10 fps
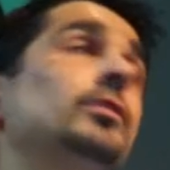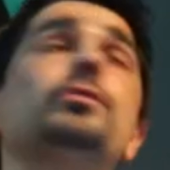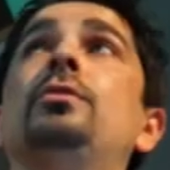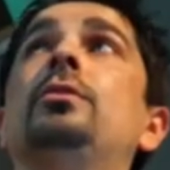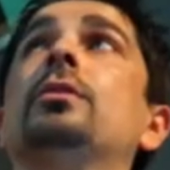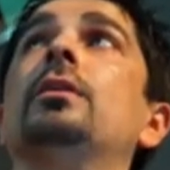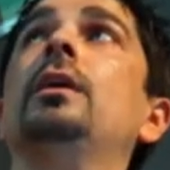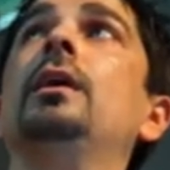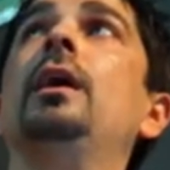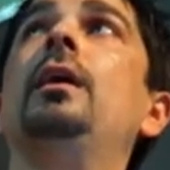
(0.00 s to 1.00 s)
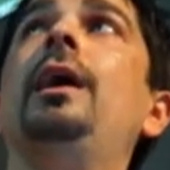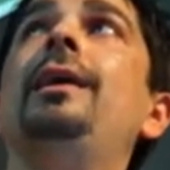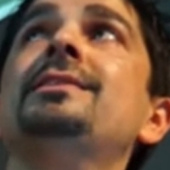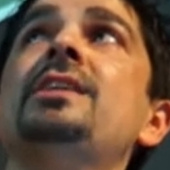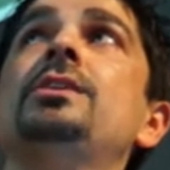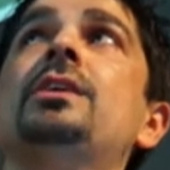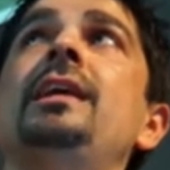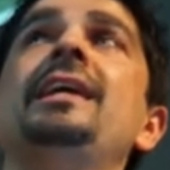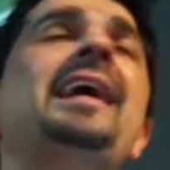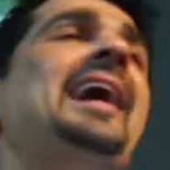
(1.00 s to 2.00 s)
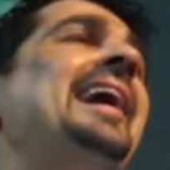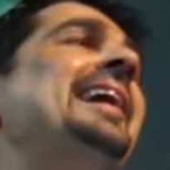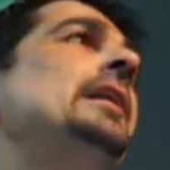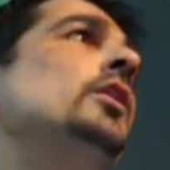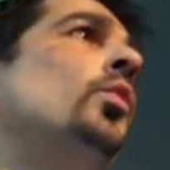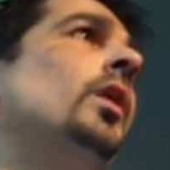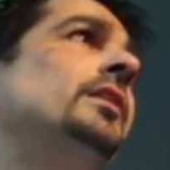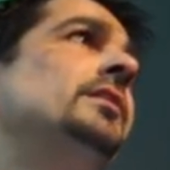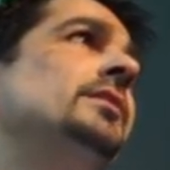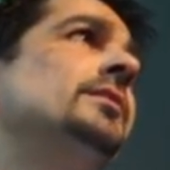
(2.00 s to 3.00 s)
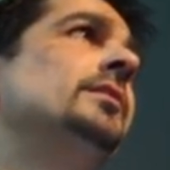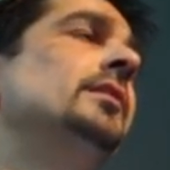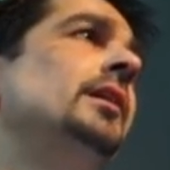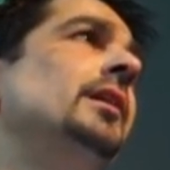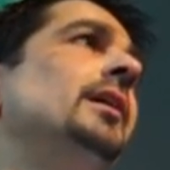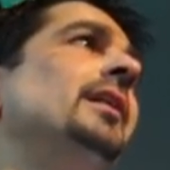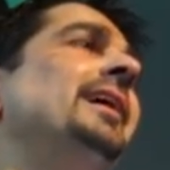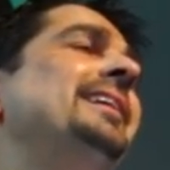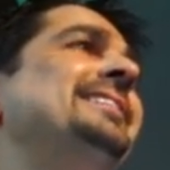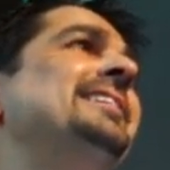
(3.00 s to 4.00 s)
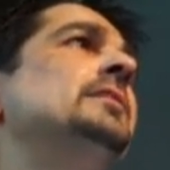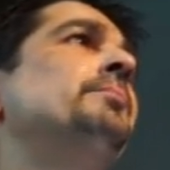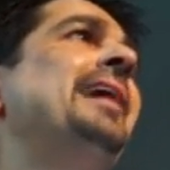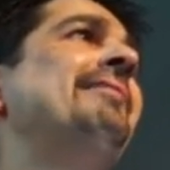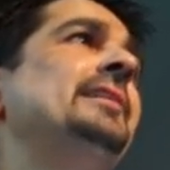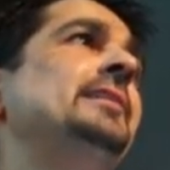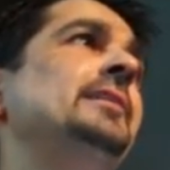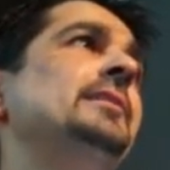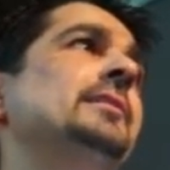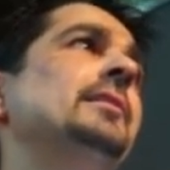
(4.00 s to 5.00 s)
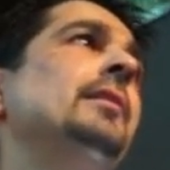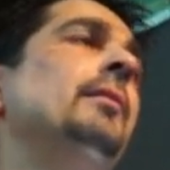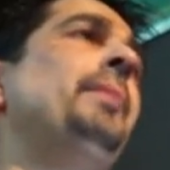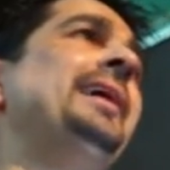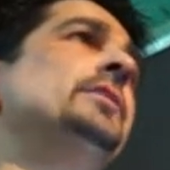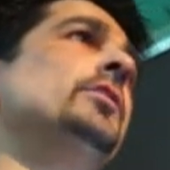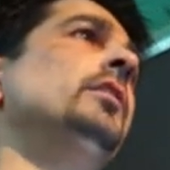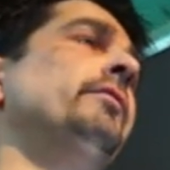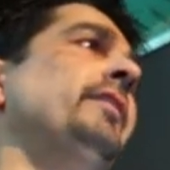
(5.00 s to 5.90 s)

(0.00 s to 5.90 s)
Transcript: of the talk are essentially care inequalities. That is disparities based on the